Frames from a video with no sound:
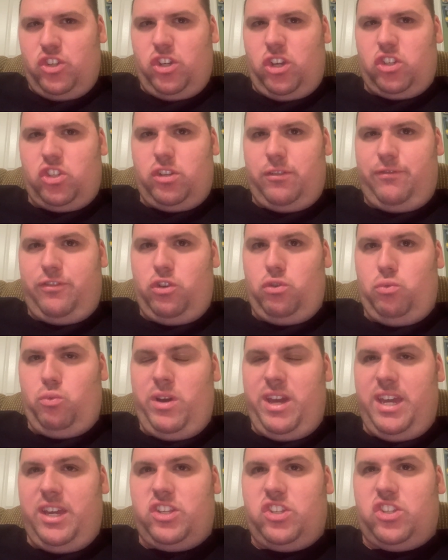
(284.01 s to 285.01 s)
just a few
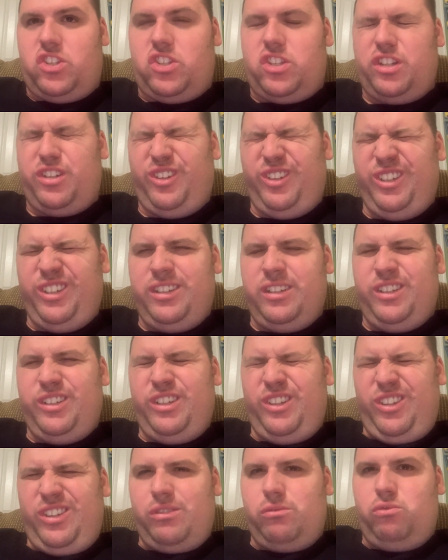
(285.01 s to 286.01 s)
weeks
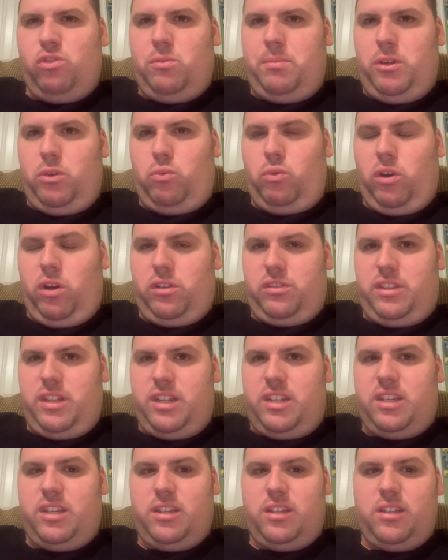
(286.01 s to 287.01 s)
will be worth
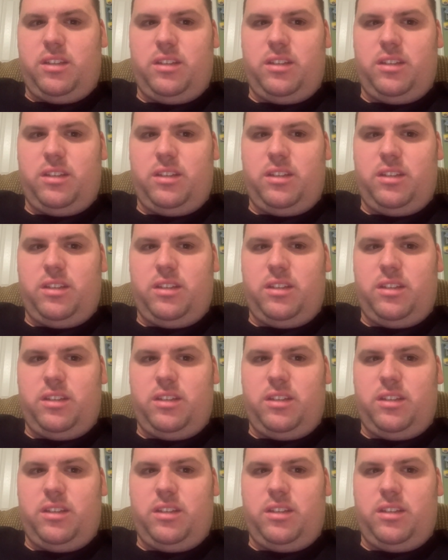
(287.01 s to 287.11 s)
it.